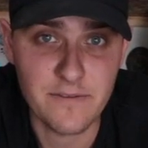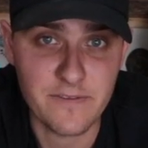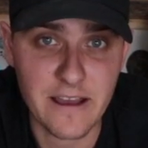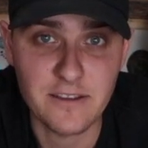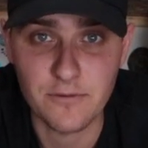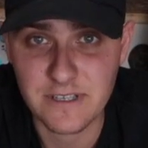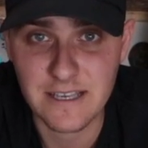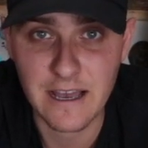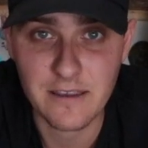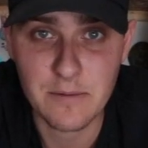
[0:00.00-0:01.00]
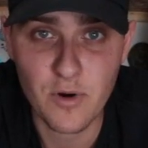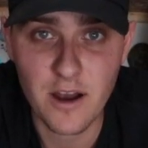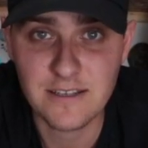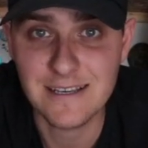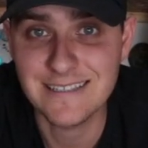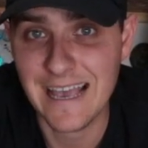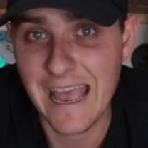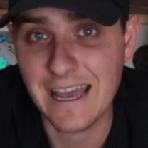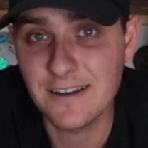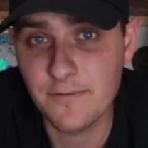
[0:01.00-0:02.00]
affect the recycling process
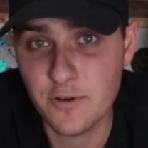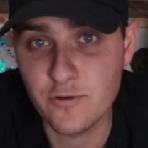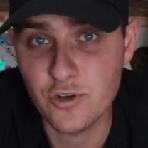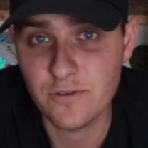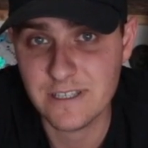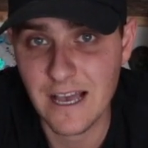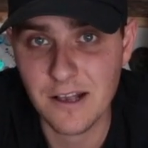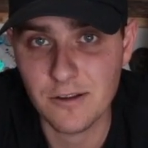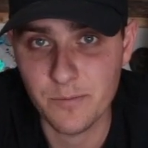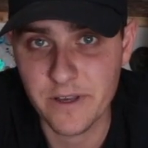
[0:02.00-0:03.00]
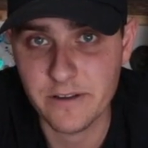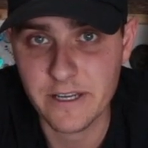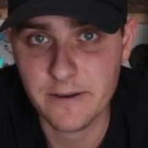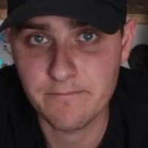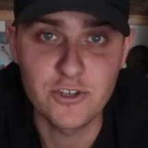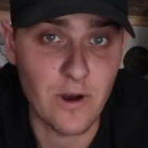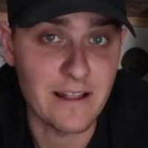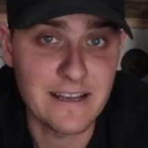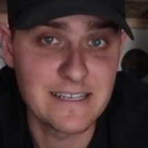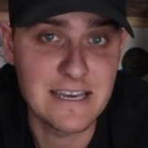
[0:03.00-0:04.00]
and future recyclability. So I
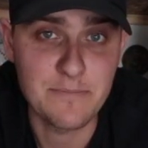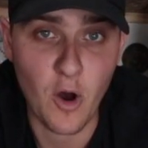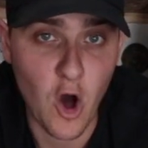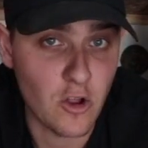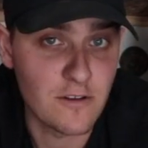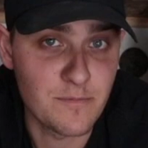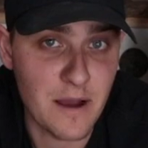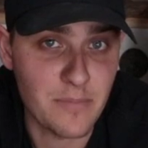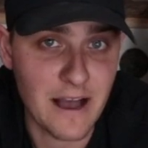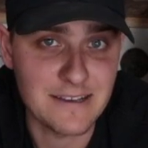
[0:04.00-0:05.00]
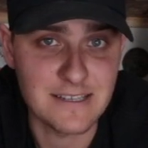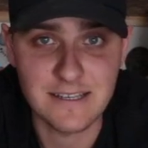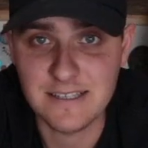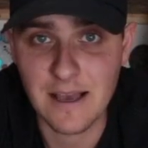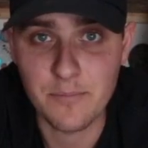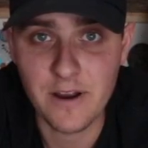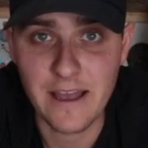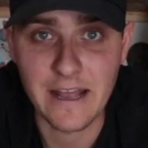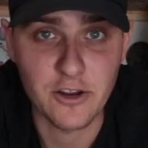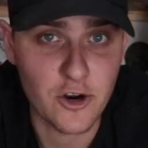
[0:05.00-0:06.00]
like to keep all of my plastics separate
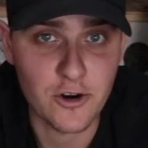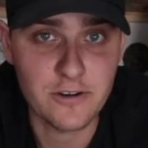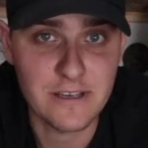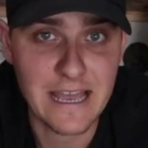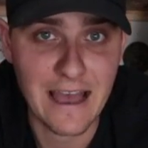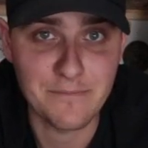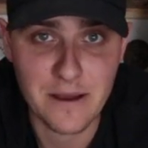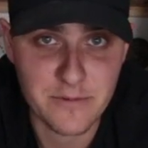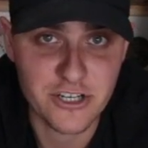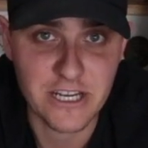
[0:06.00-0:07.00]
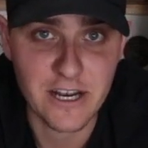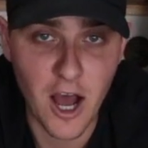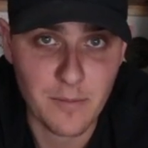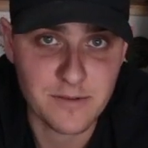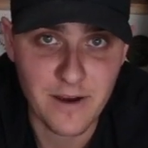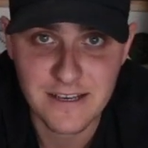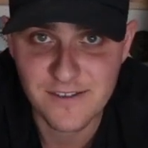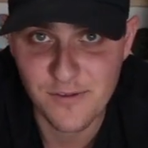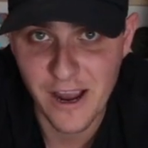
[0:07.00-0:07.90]
and currently have my machine optimized for